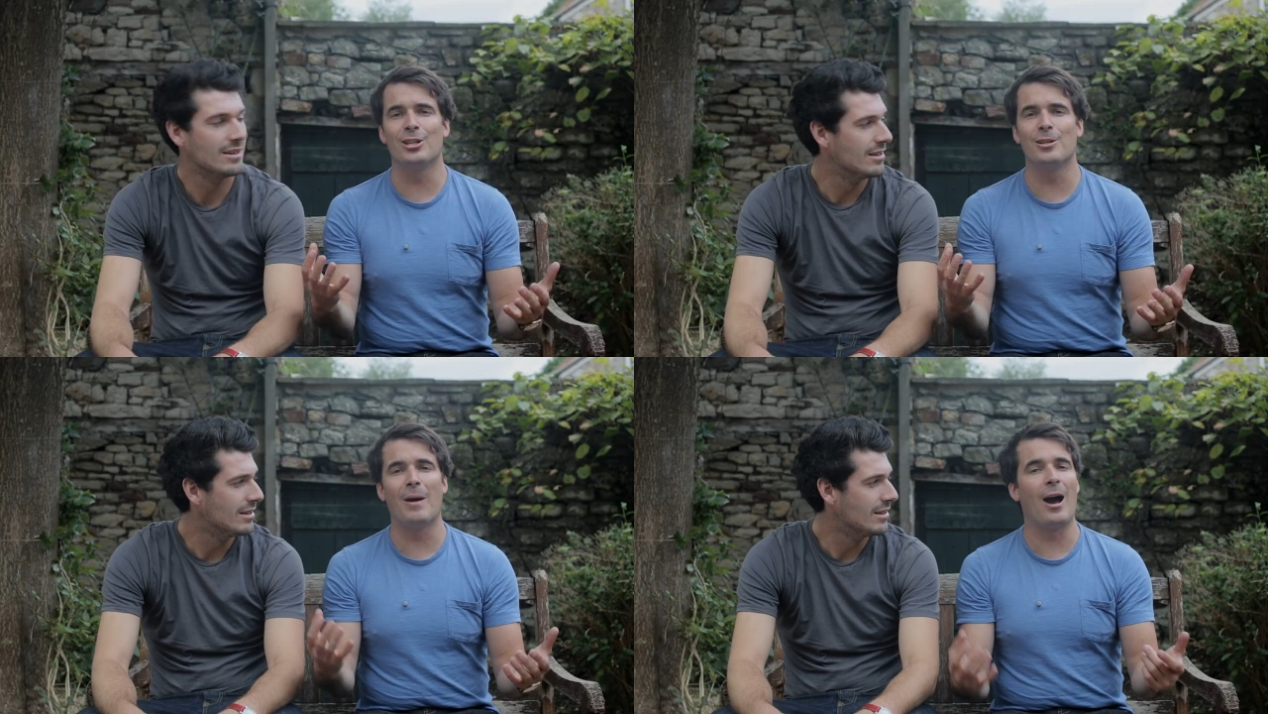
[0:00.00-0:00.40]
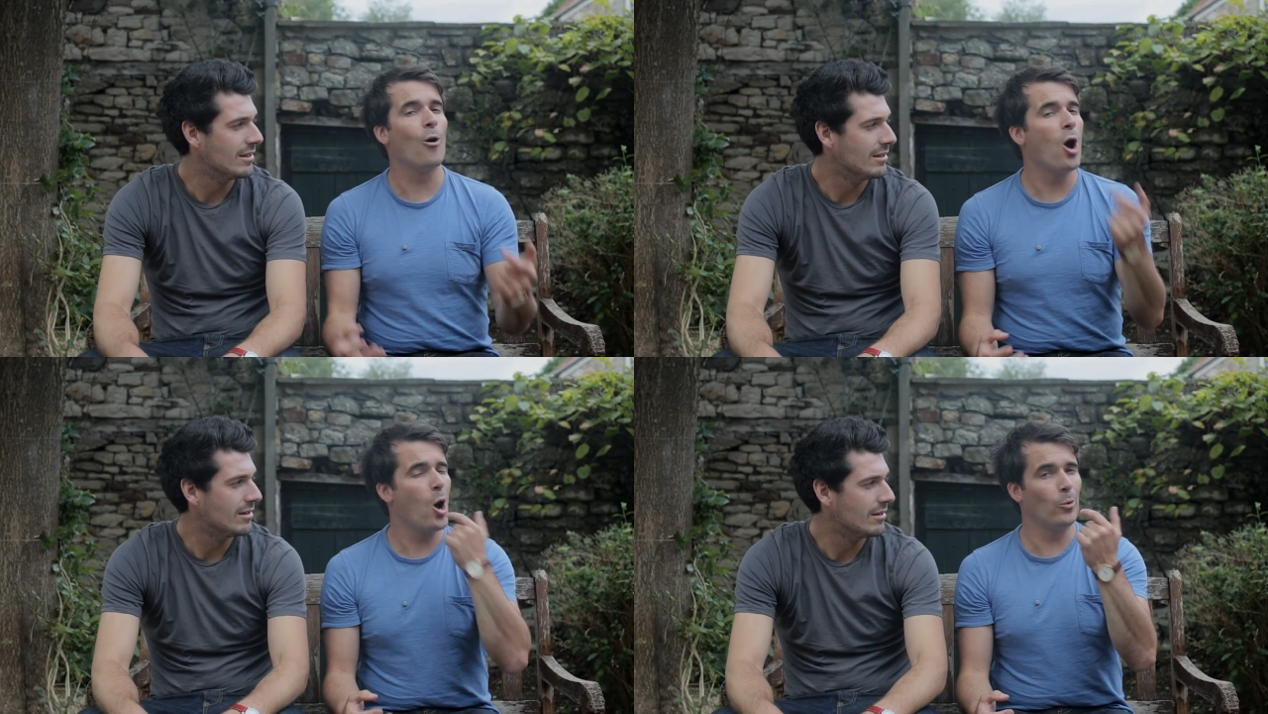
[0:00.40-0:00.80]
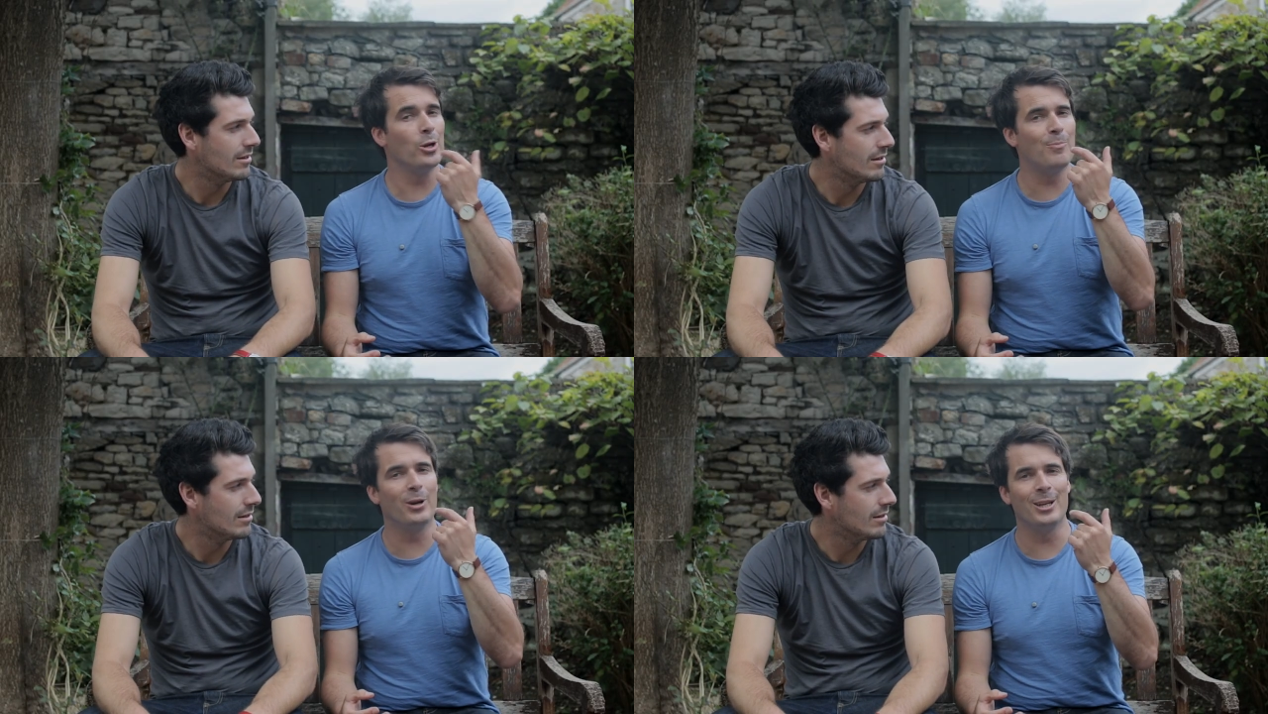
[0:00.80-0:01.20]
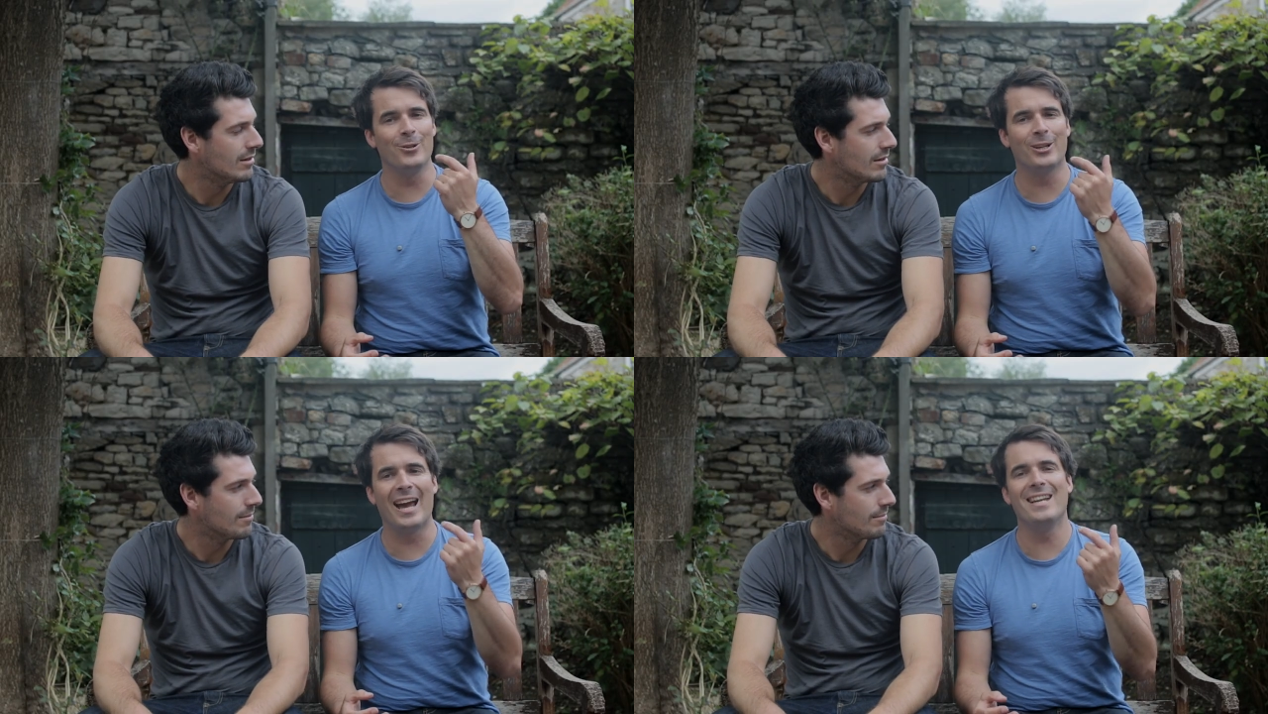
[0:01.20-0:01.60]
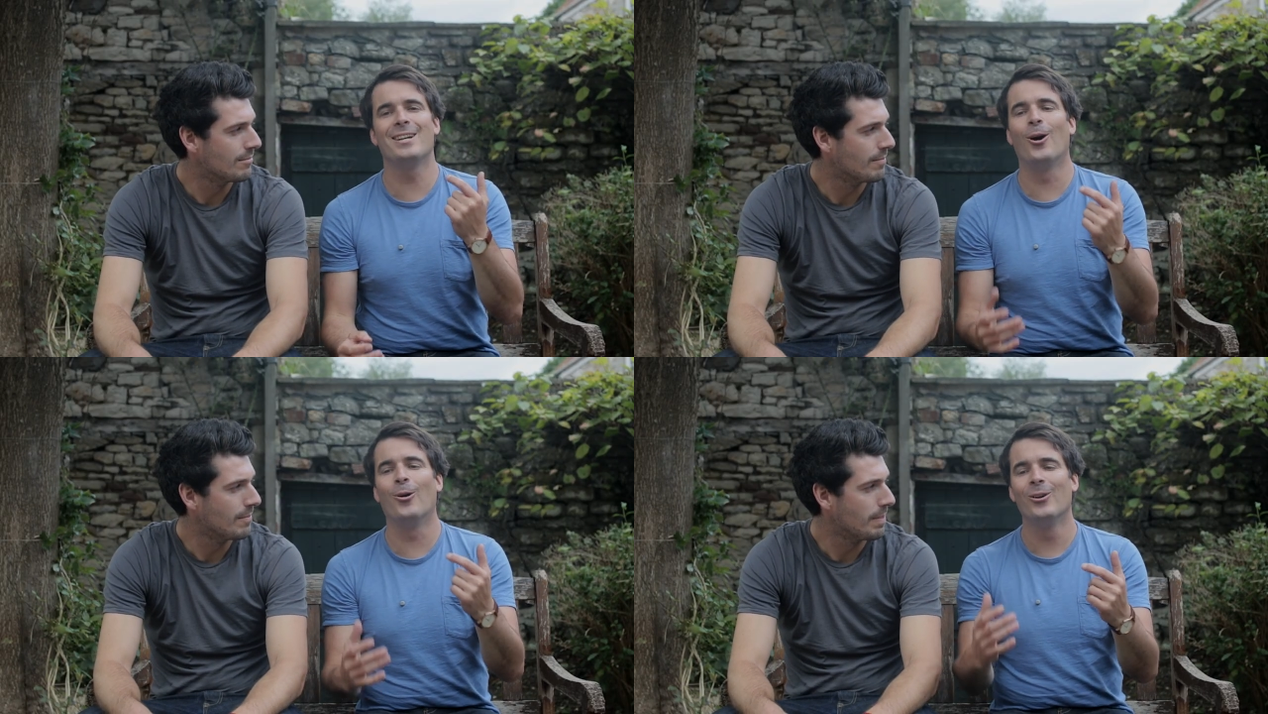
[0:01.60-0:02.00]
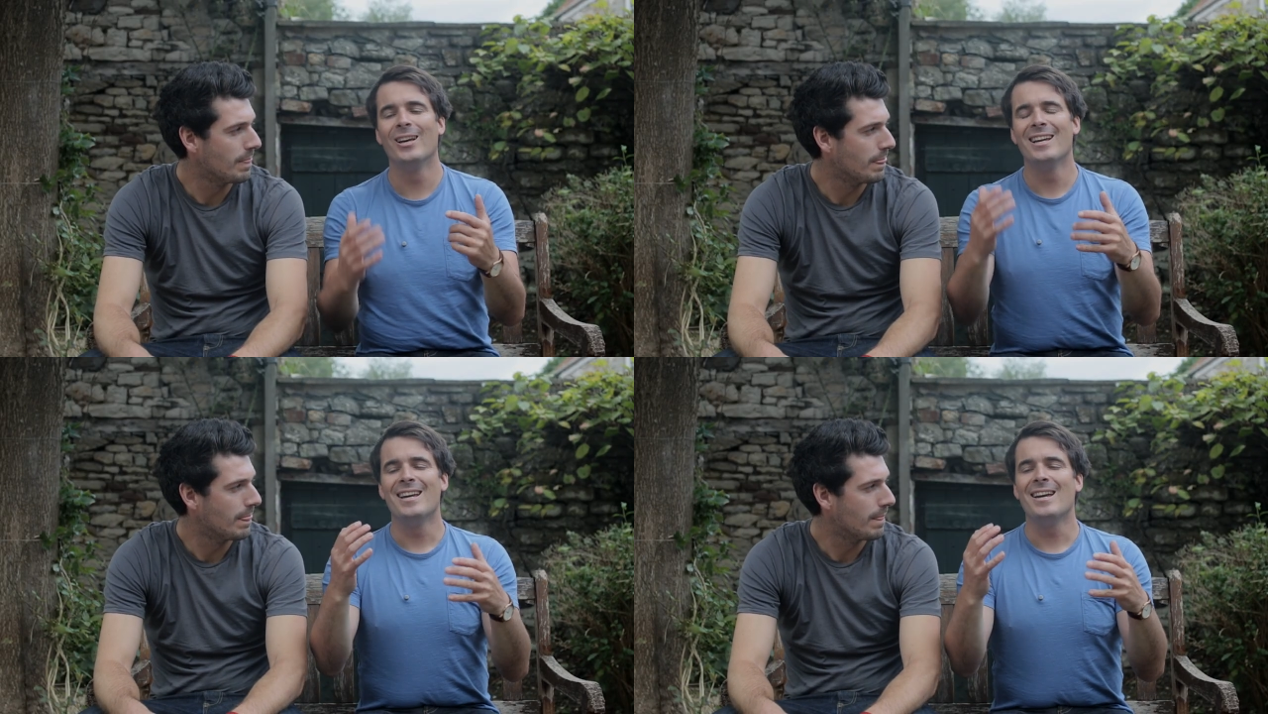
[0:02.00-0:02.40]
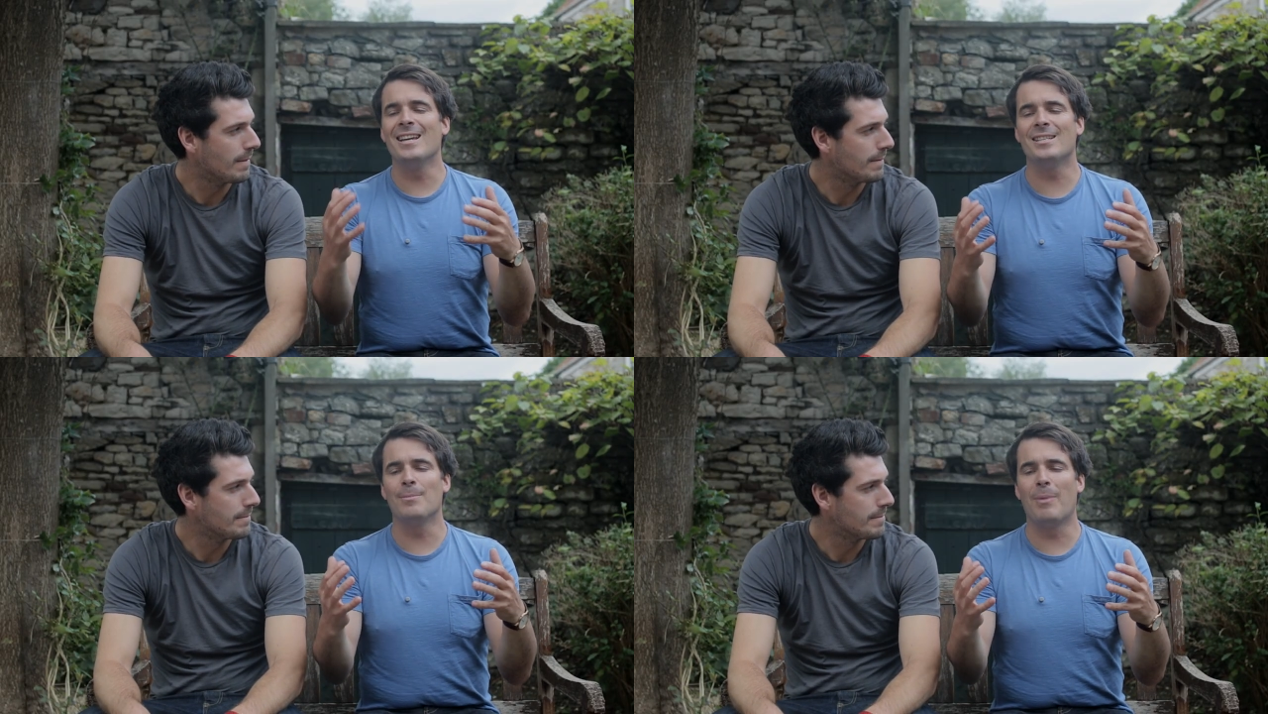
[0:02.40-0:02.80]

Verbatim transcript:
Speaker 1: just about what you put in your cake hole, it's